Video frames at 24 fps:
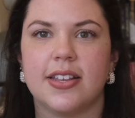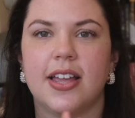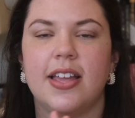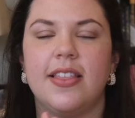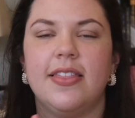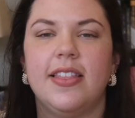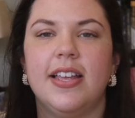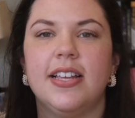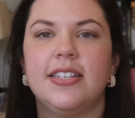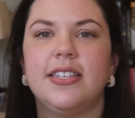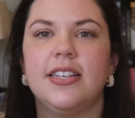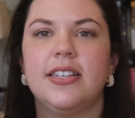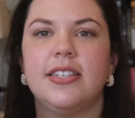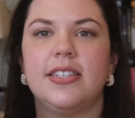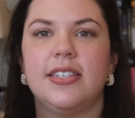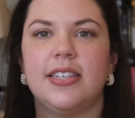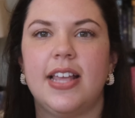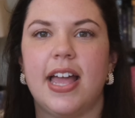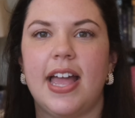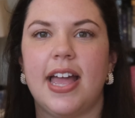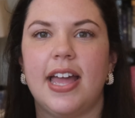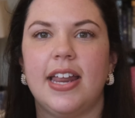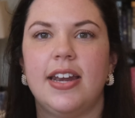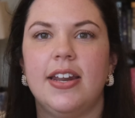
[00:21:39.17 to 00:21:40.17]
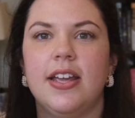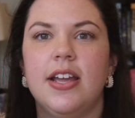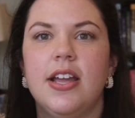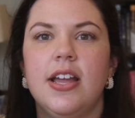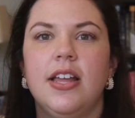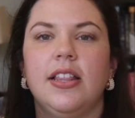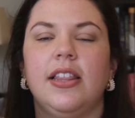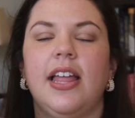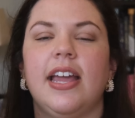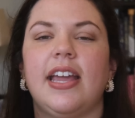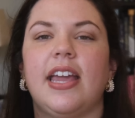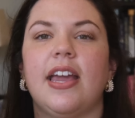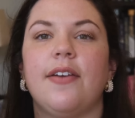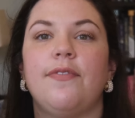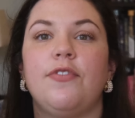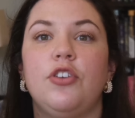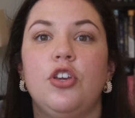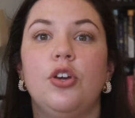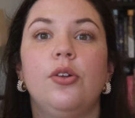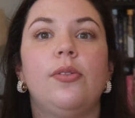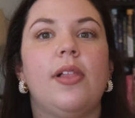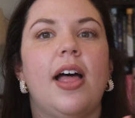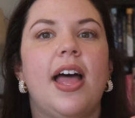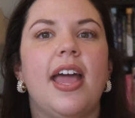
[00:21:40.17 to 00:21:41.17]
And this is said, like, if
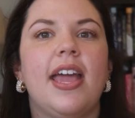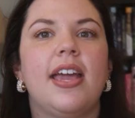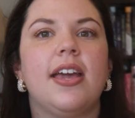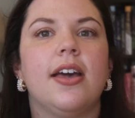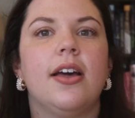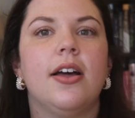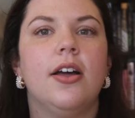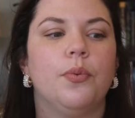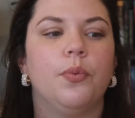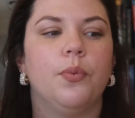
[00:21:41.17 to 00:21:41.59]
you like